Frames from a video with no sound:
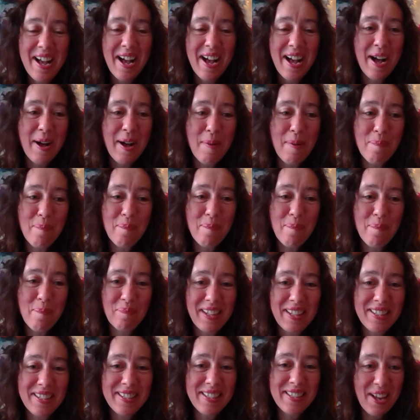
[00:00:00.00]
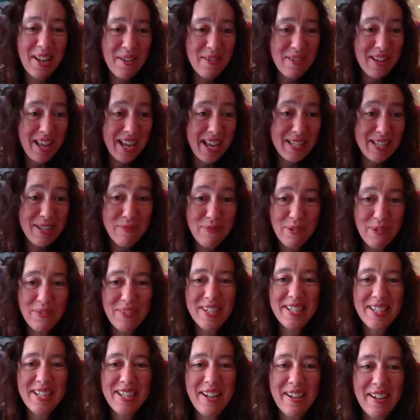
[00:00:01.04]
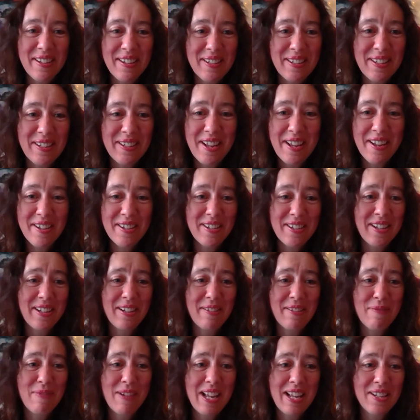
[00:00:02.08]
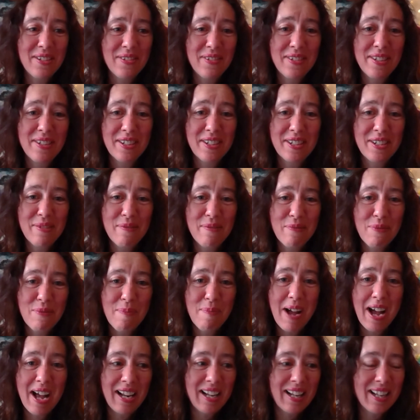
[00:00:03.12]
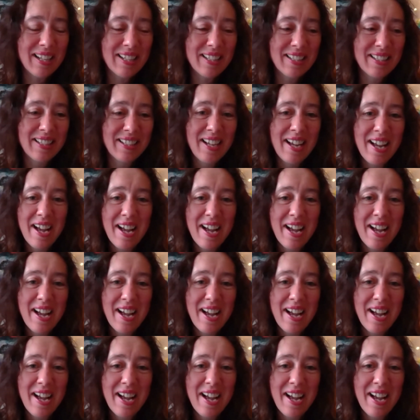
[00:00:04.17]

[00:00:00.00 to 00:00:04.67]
So yes, you've already heard a lovely introduction from Alice,